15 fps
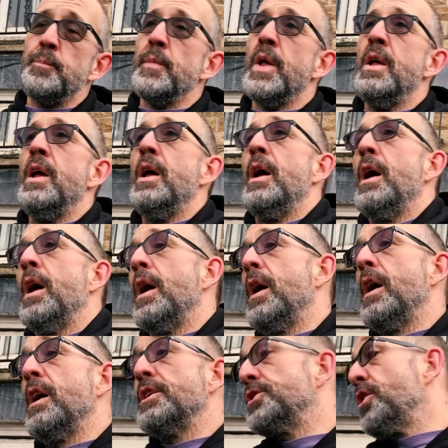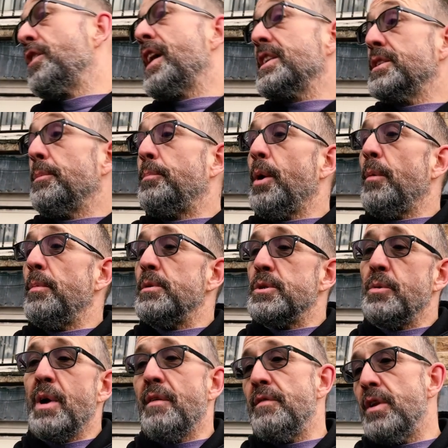Right. Uh, so that's the problems
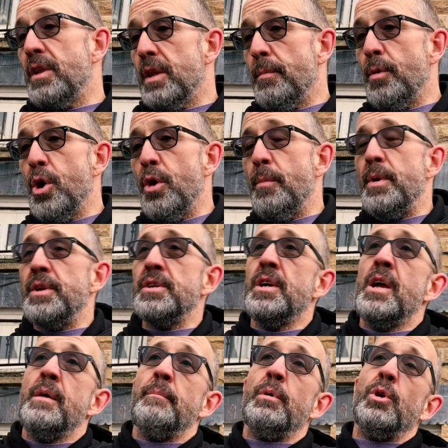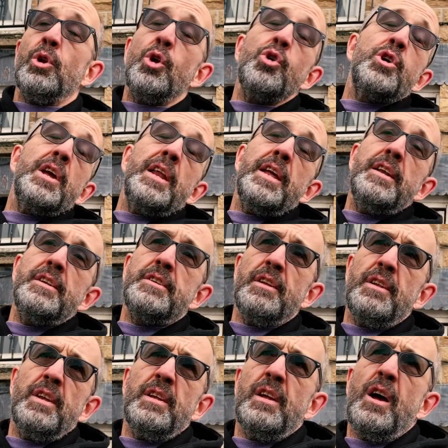we're having at the moment. But looking into
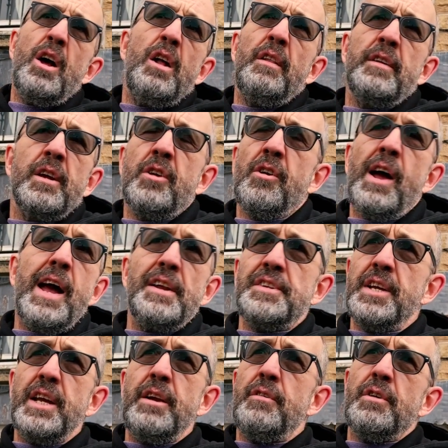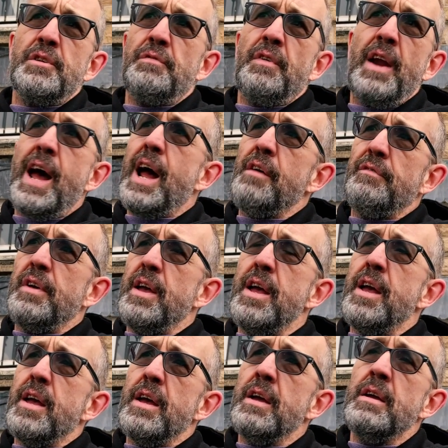the, all the criteria for I V
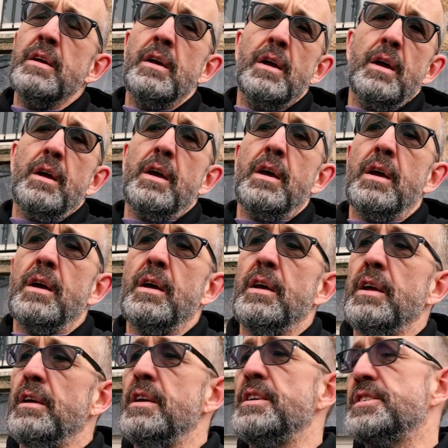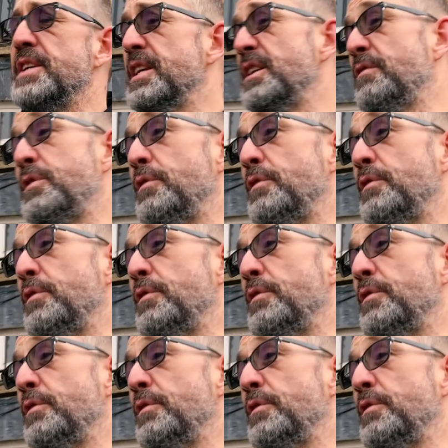A, uh, it said if